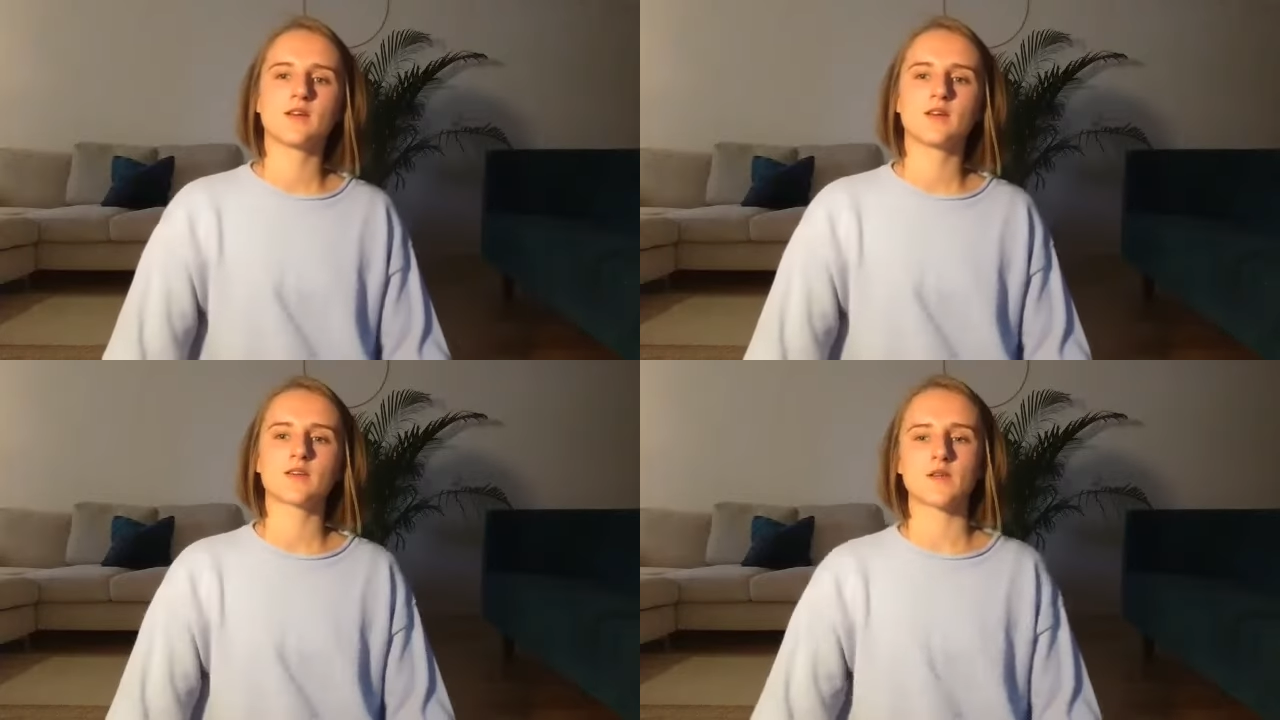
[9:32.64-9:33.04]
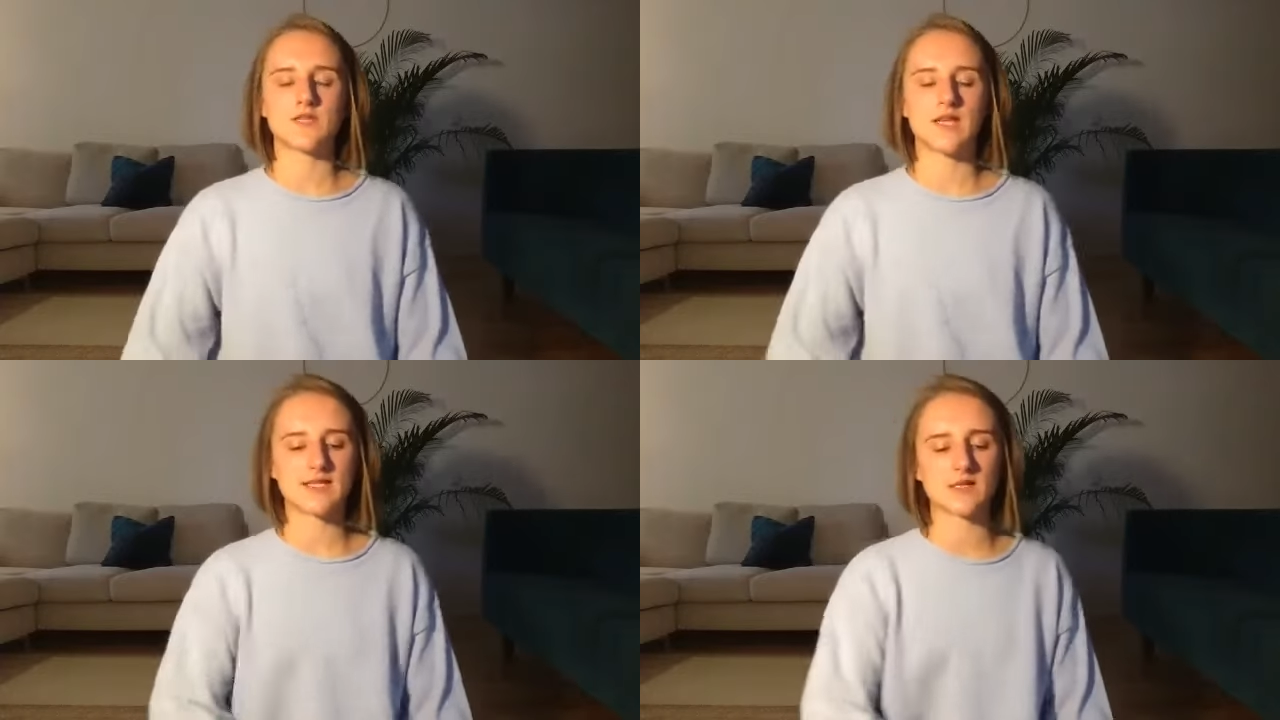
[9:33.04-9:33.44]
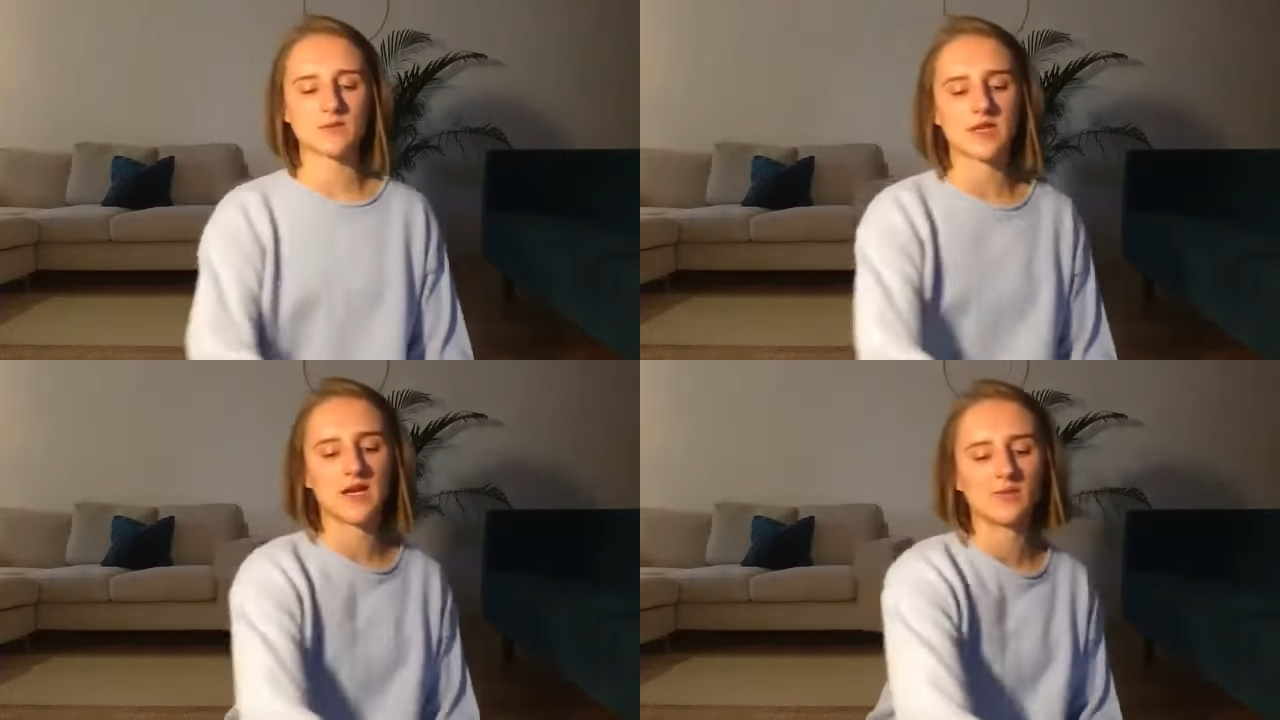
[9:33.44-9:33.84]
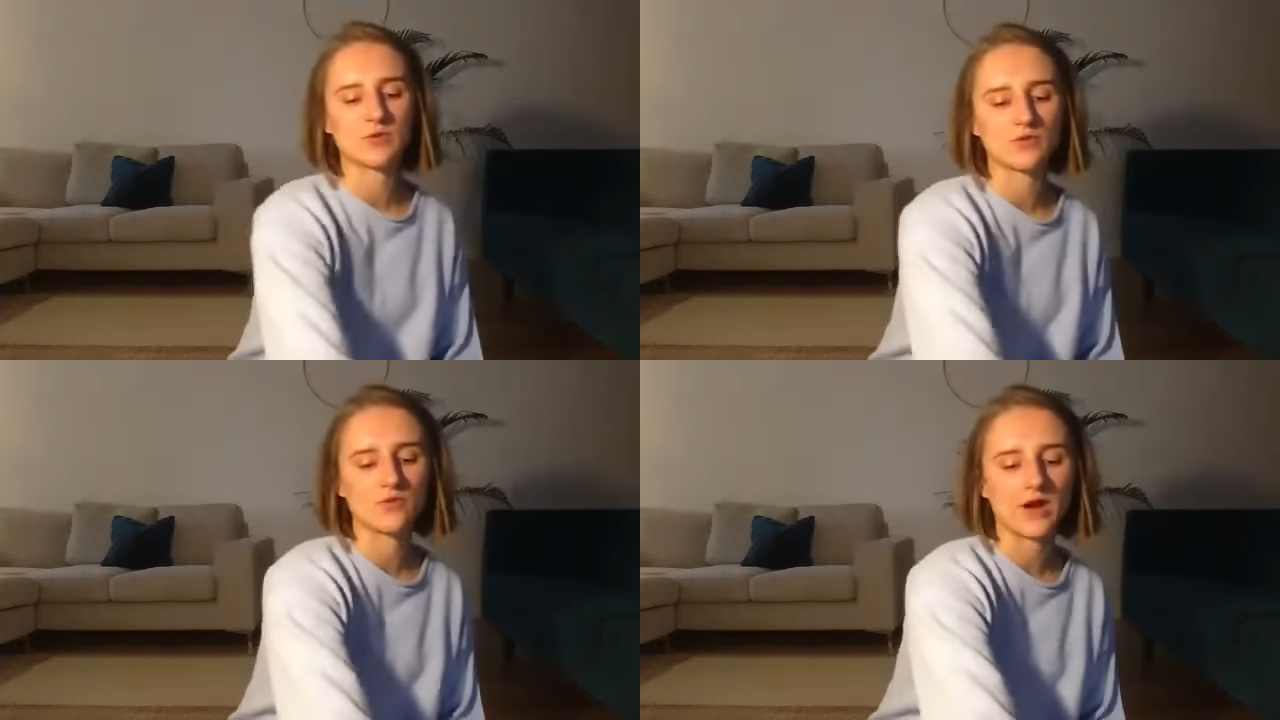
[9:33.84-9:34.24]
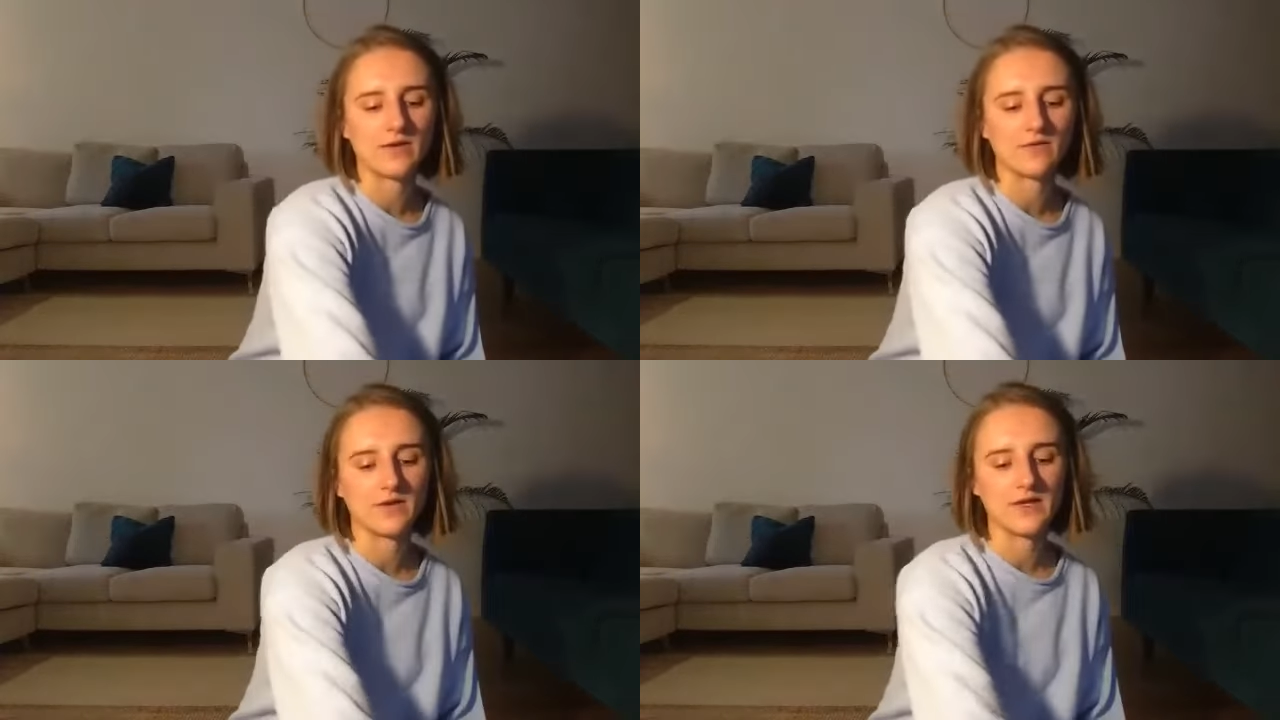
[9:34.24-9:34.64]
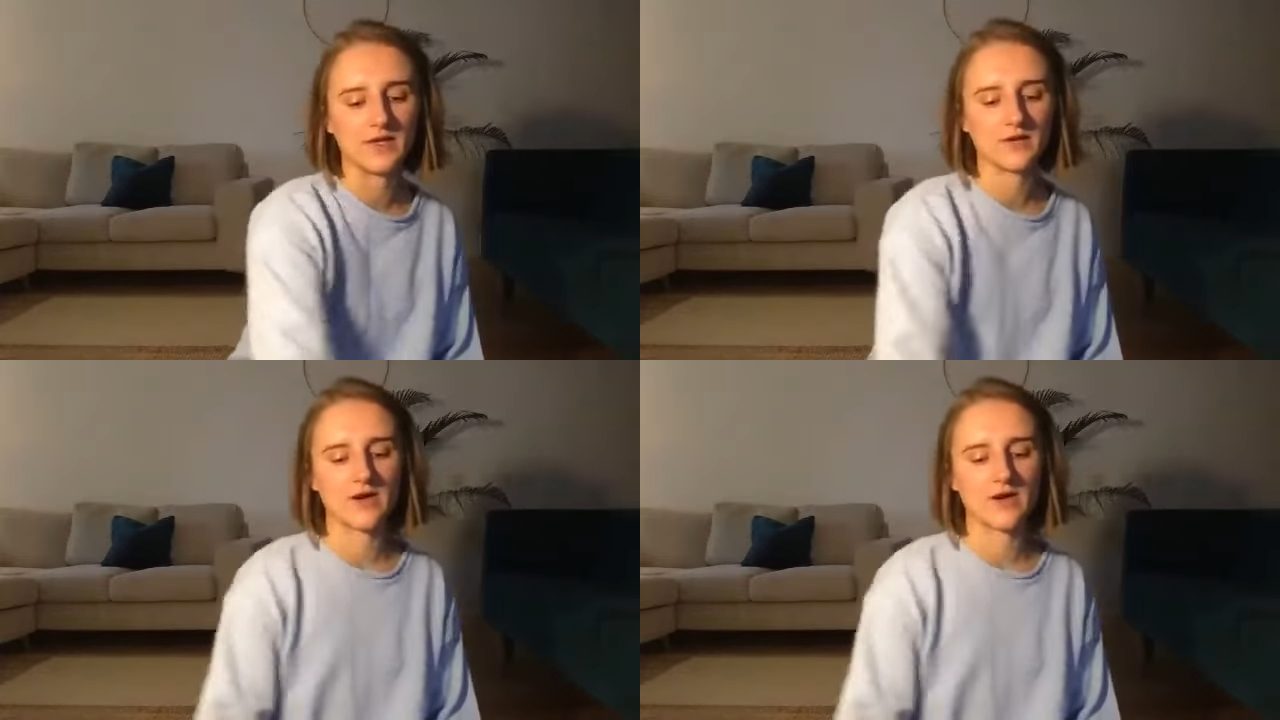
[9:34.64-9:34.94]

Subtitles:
So take some time to arrive here,